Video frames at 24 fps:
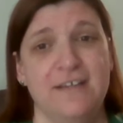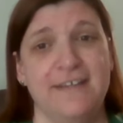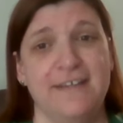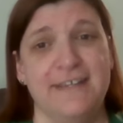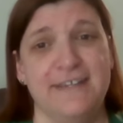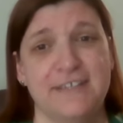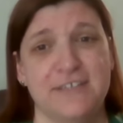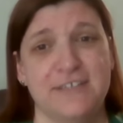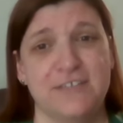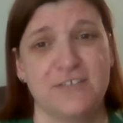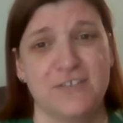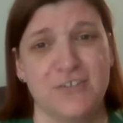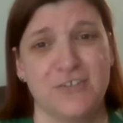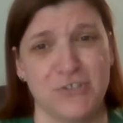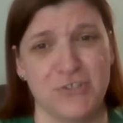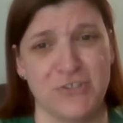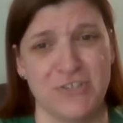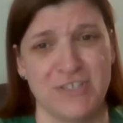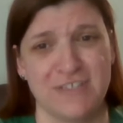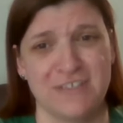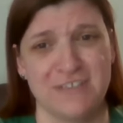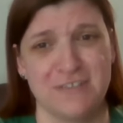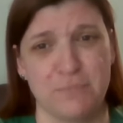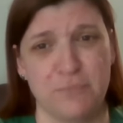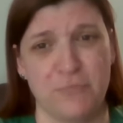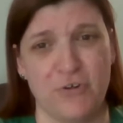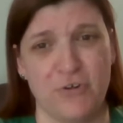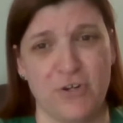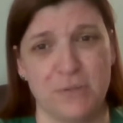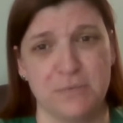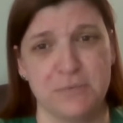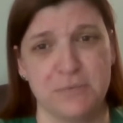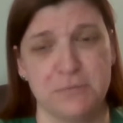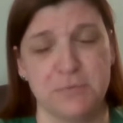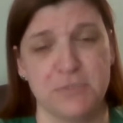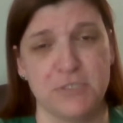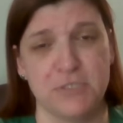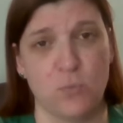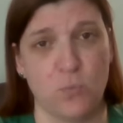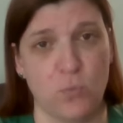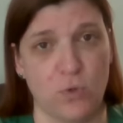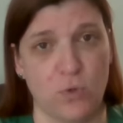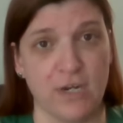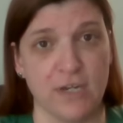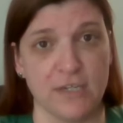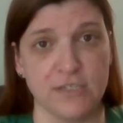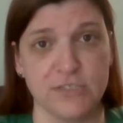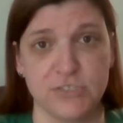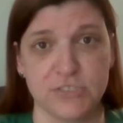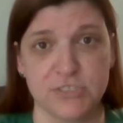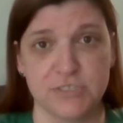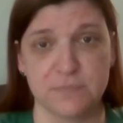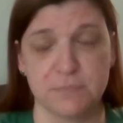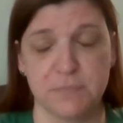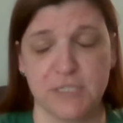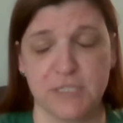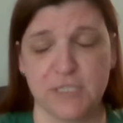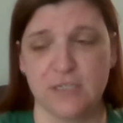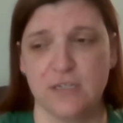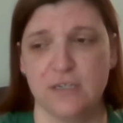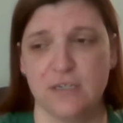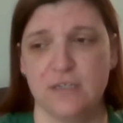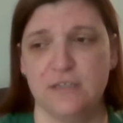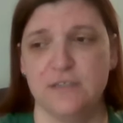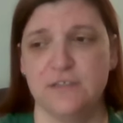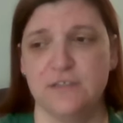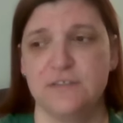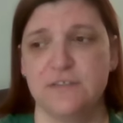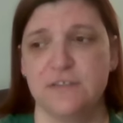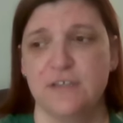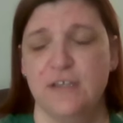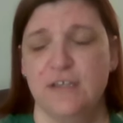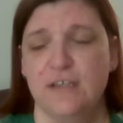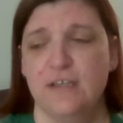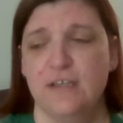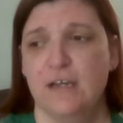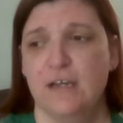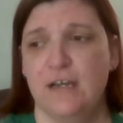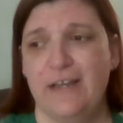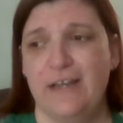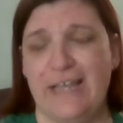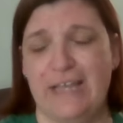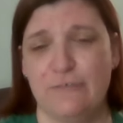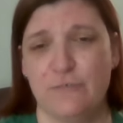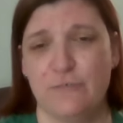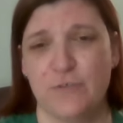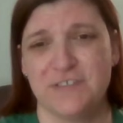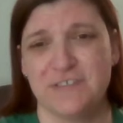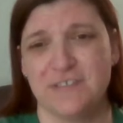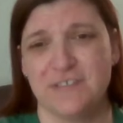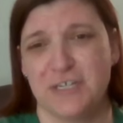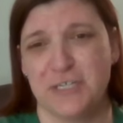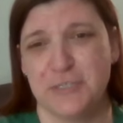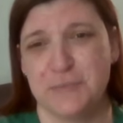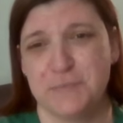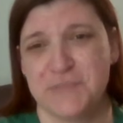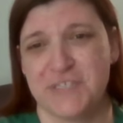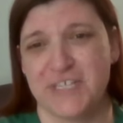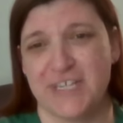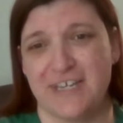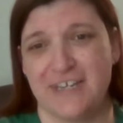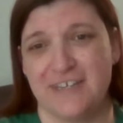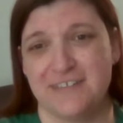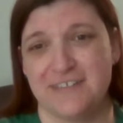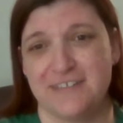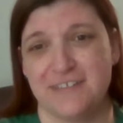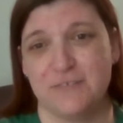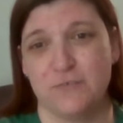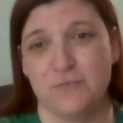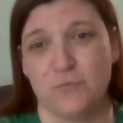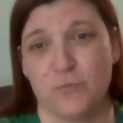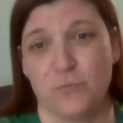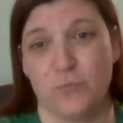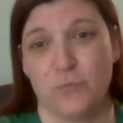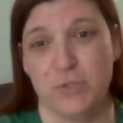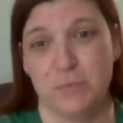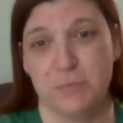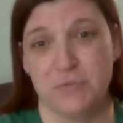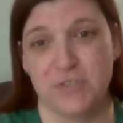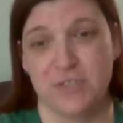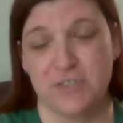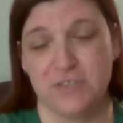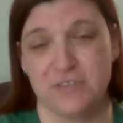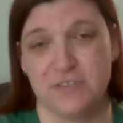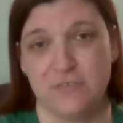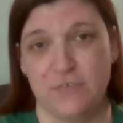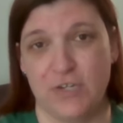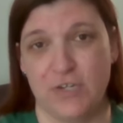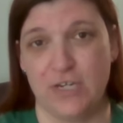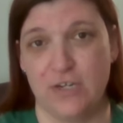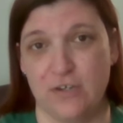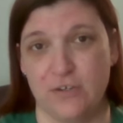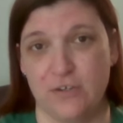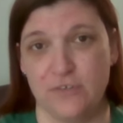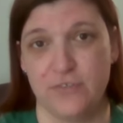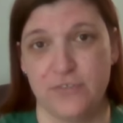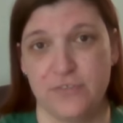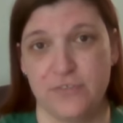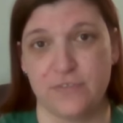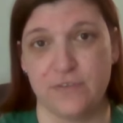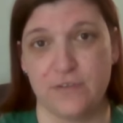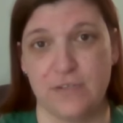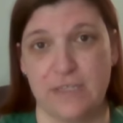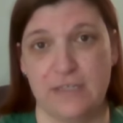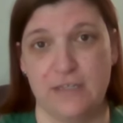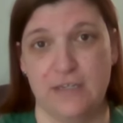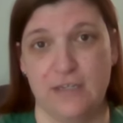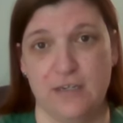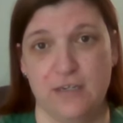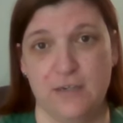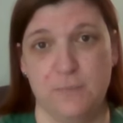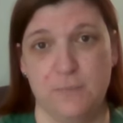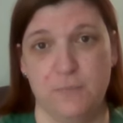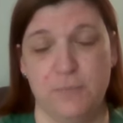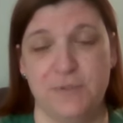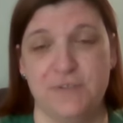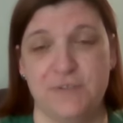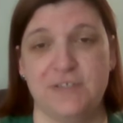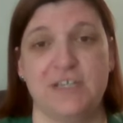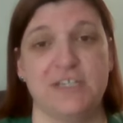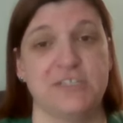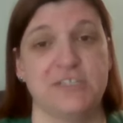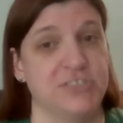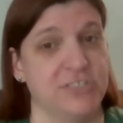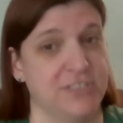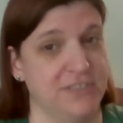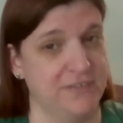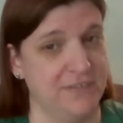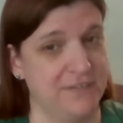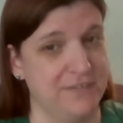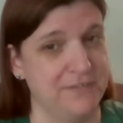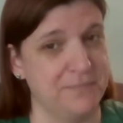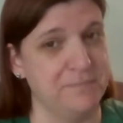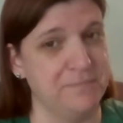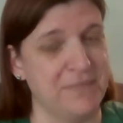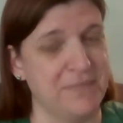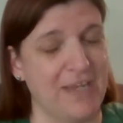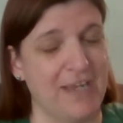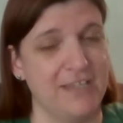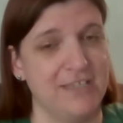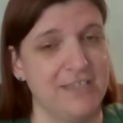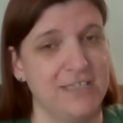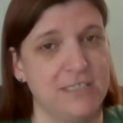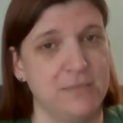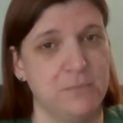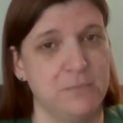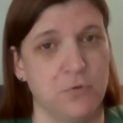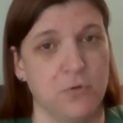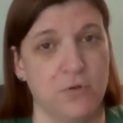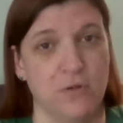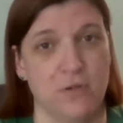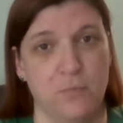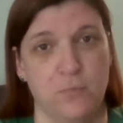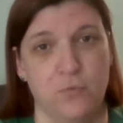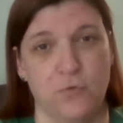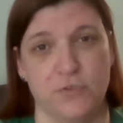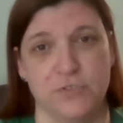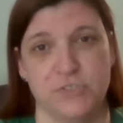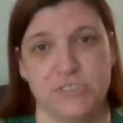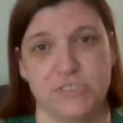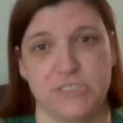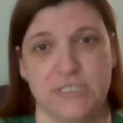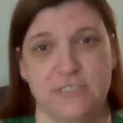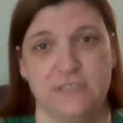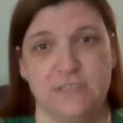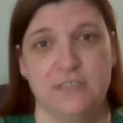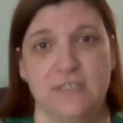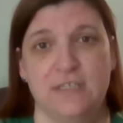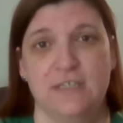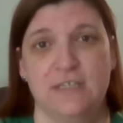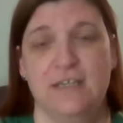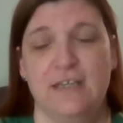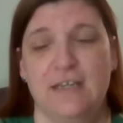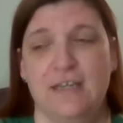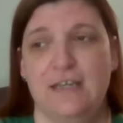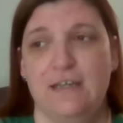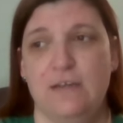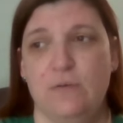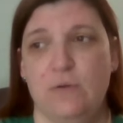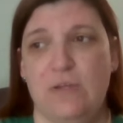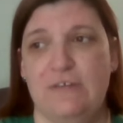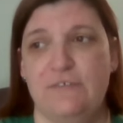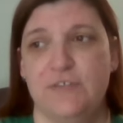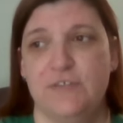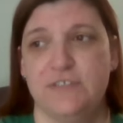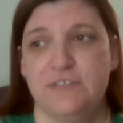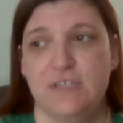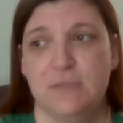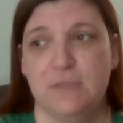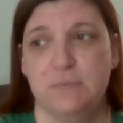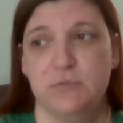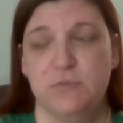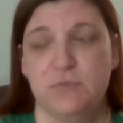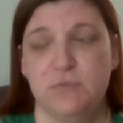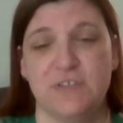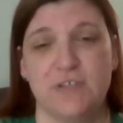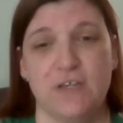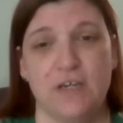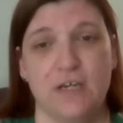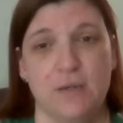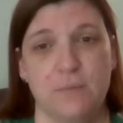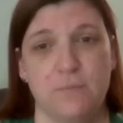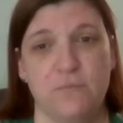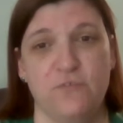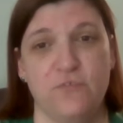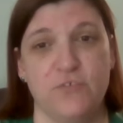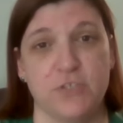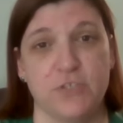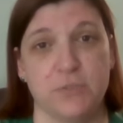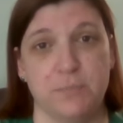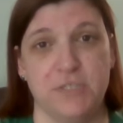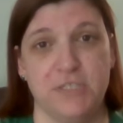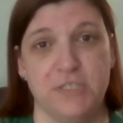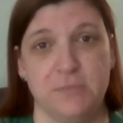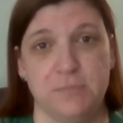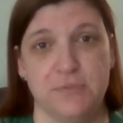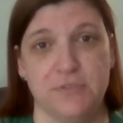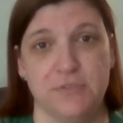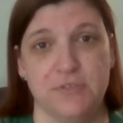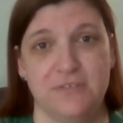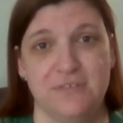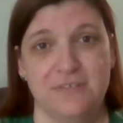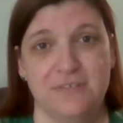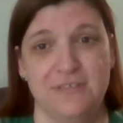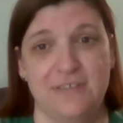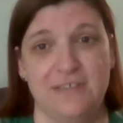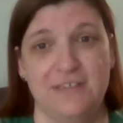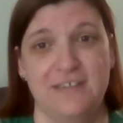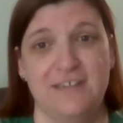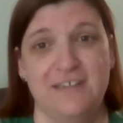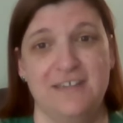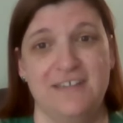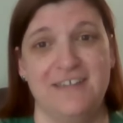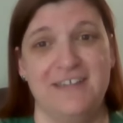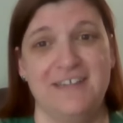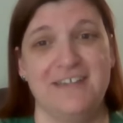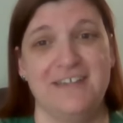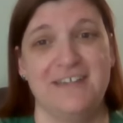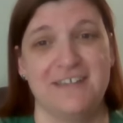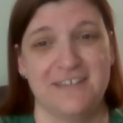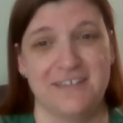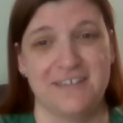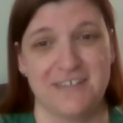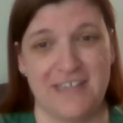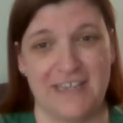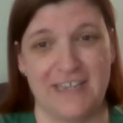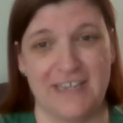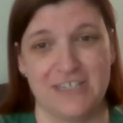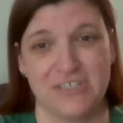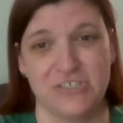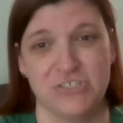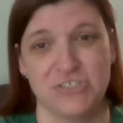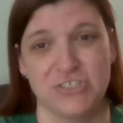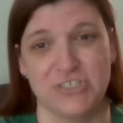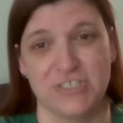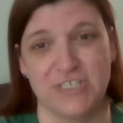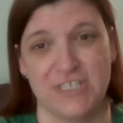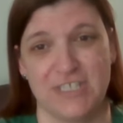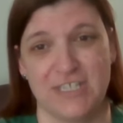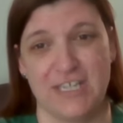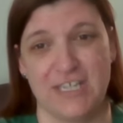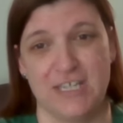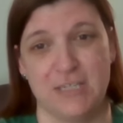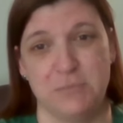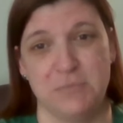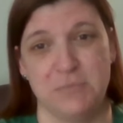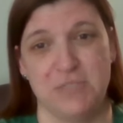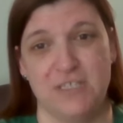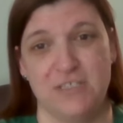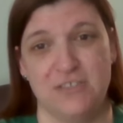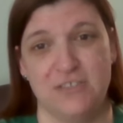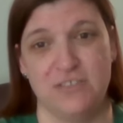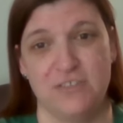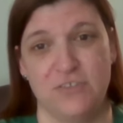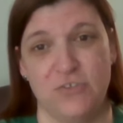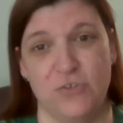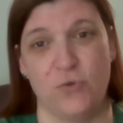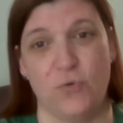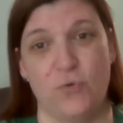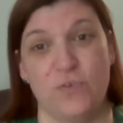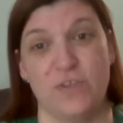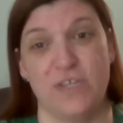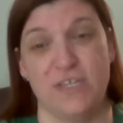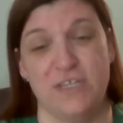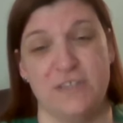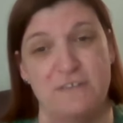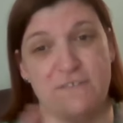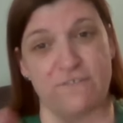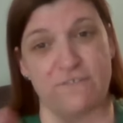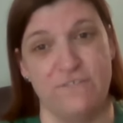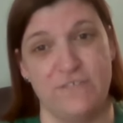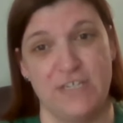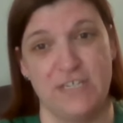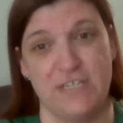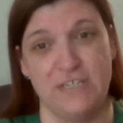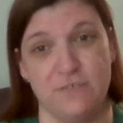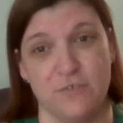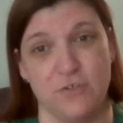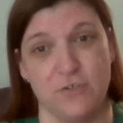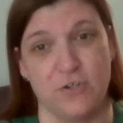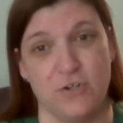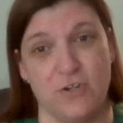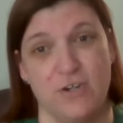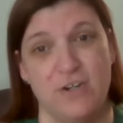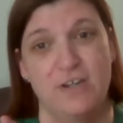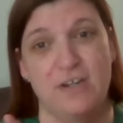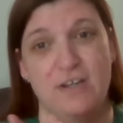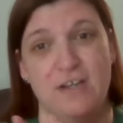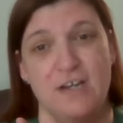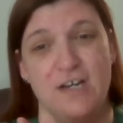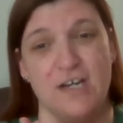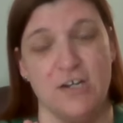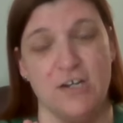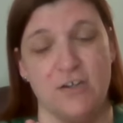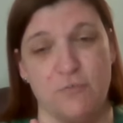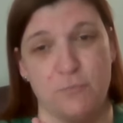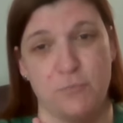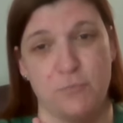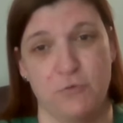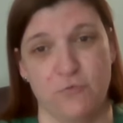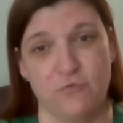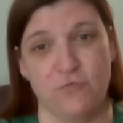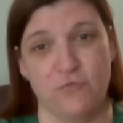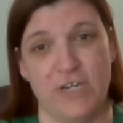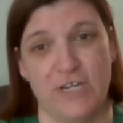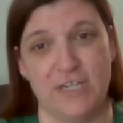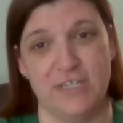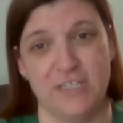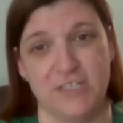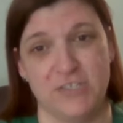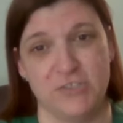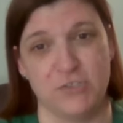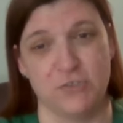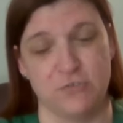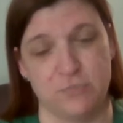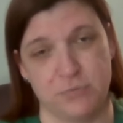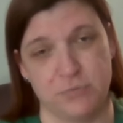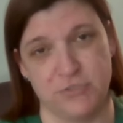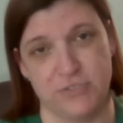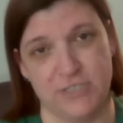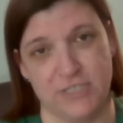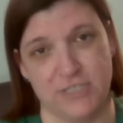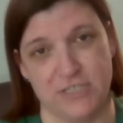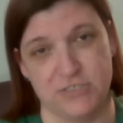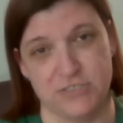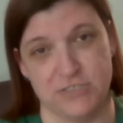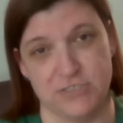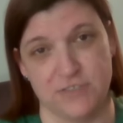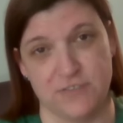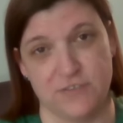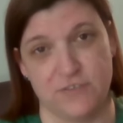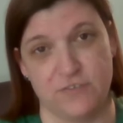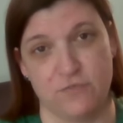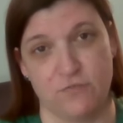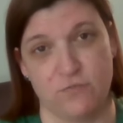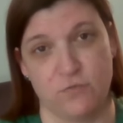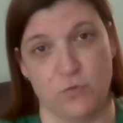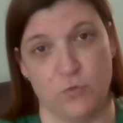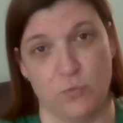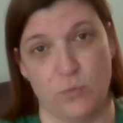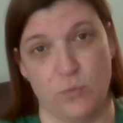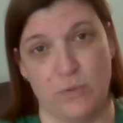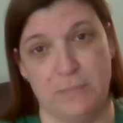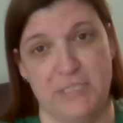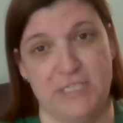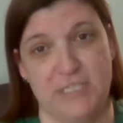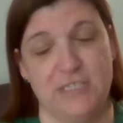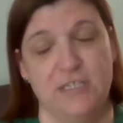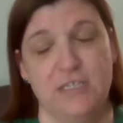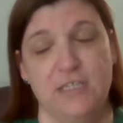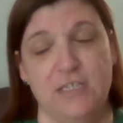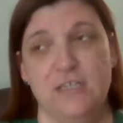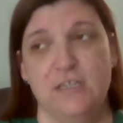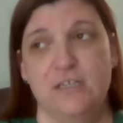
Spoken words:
And it's a good thing to probably watch, because every time that reproductive health protections, i.e. abortion, every time it was up for the people, it has actually came in the favor of providing those protections for women.